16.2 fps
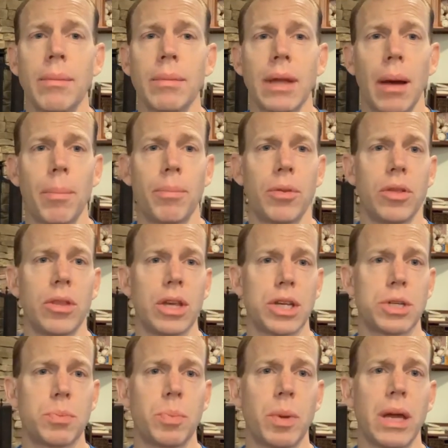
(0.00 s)
up
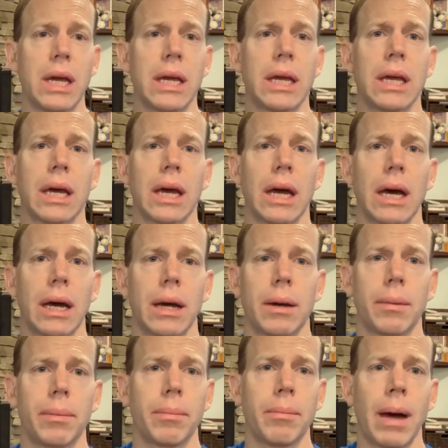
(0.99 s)
this big
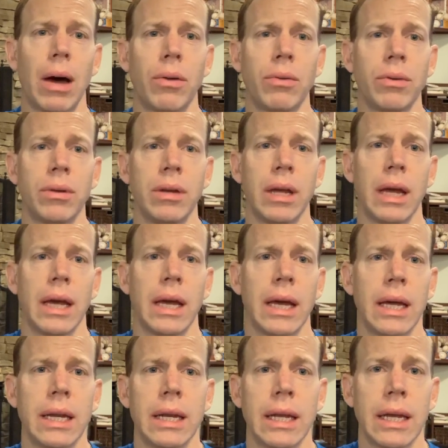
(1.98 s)
mountain
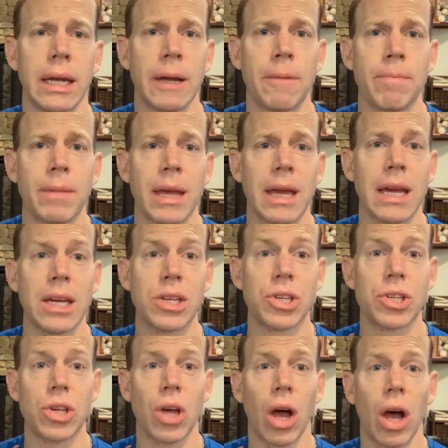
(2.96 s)
and he
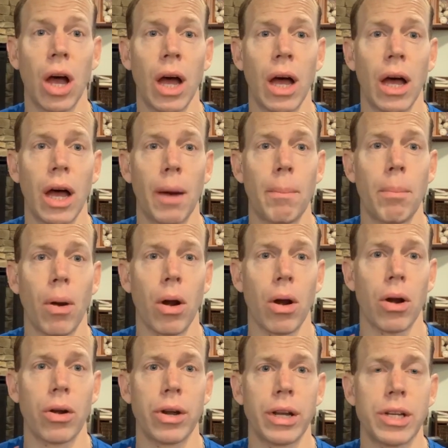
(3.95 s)
saw a
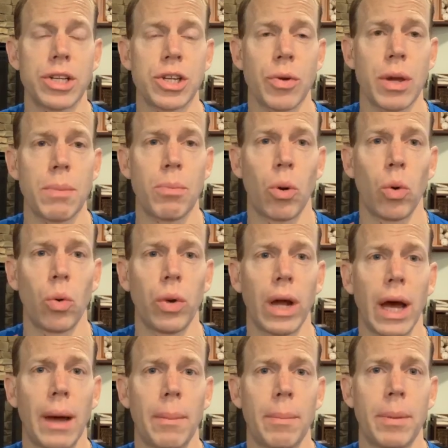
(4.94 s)
bird. And so he pulled
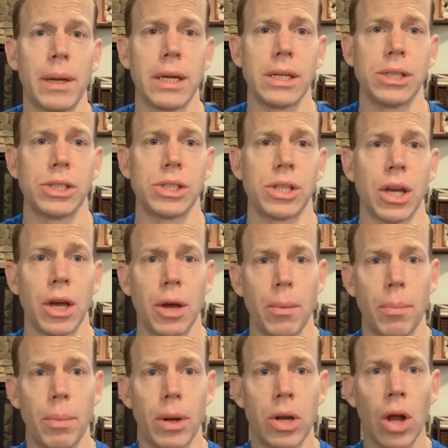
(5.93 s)
up his
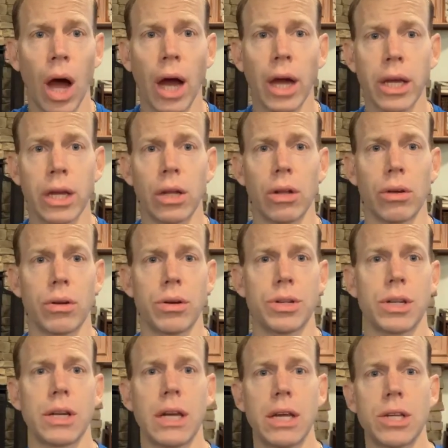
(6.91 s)

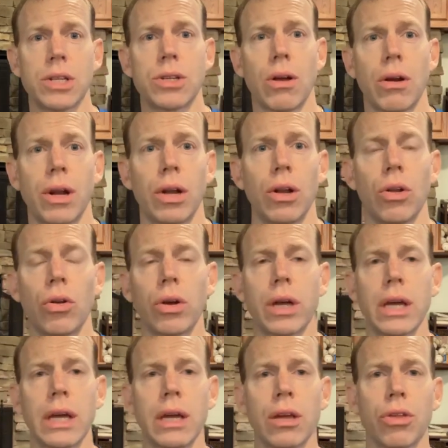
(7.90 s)
binoculars and he started
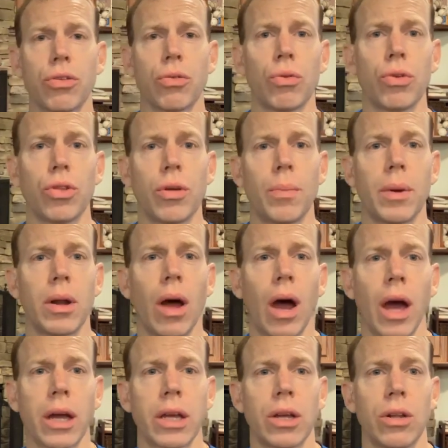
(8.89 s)
looking through the
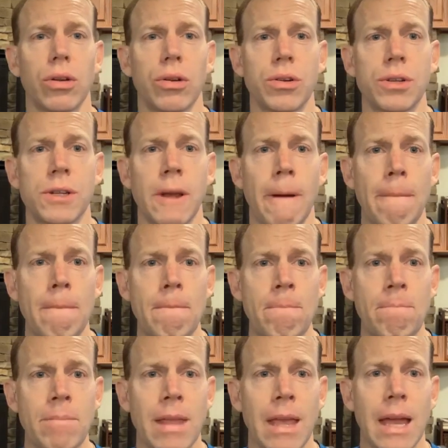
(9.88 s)
binoculars
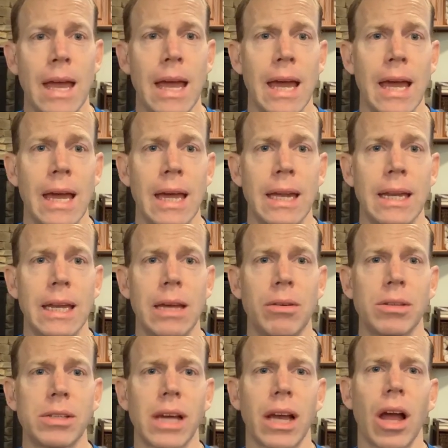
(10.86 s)
and he
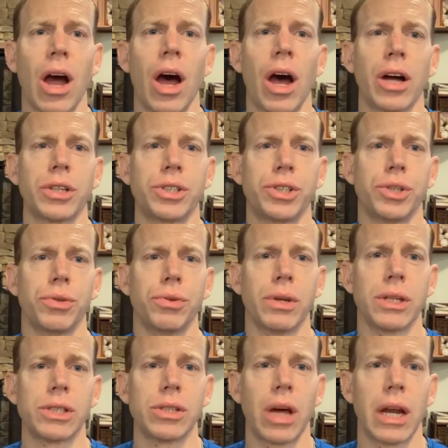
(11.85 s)
was like, shoot,
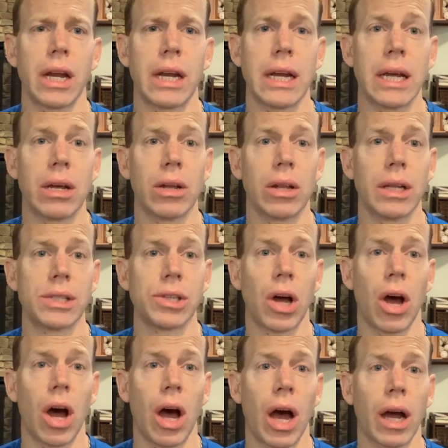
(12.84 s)
it's not an eagle, it's a
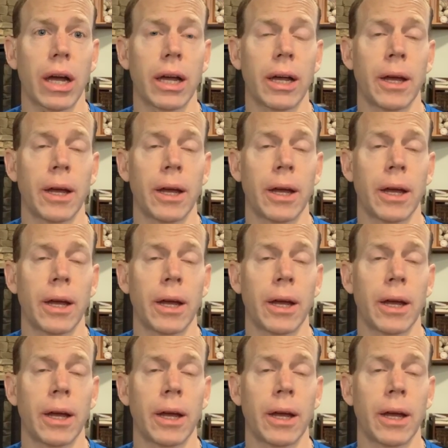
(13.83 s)
hawk.